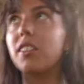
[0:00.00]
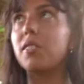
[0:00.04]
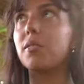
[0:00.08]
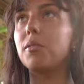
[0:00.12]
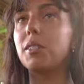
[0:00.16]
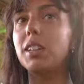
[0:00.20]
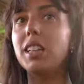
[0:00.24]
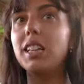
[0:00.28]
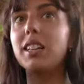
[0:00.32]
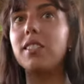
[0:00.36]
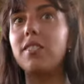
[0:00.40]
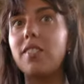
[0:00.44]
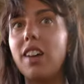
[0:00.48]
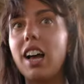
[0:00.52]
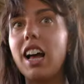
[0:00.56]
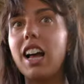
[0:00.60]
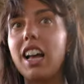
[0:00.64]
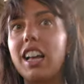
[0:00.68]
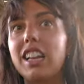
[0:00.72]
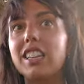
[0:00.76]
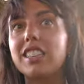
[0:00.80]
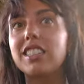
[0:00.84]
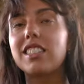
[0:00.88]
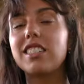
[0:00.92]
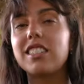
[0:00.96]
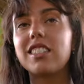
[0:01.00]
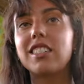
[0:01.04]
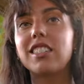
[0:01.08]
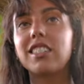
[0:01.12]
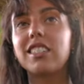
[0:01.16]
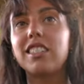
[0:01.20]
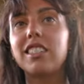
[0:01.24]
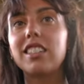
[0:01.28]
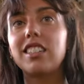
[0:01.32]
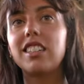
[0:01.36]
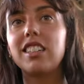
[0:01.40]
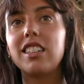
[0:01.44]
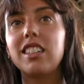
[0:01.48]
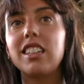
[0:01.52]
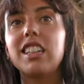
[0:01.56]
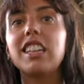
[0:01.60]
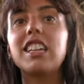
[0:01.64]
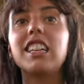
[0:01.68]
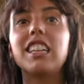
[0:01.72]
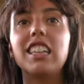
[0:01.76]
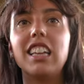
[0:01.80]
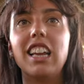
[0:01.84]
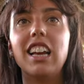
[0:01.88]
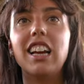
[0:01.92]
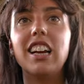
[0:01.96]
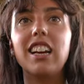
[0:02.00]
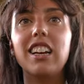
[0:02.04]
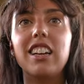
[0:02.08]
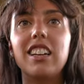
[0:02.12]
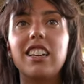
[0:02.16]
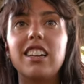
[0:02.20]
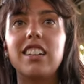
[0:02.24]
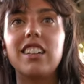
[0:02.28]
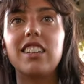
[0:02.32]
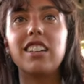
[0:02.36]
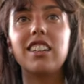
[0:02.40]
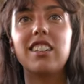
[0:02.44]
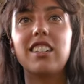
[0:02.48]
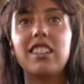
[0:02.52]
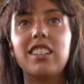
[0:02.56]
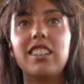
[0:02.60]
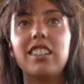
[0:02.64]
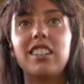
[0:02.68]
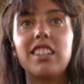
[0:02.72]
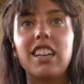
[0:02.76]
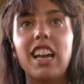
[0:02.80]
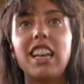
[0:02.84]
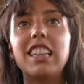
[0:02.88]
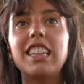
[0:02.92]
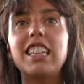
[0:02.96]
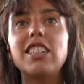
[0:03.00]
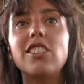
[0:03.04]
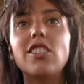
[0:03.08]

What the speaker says: Yeah, especially when there were a lot of them. It was just like a couple of seconds.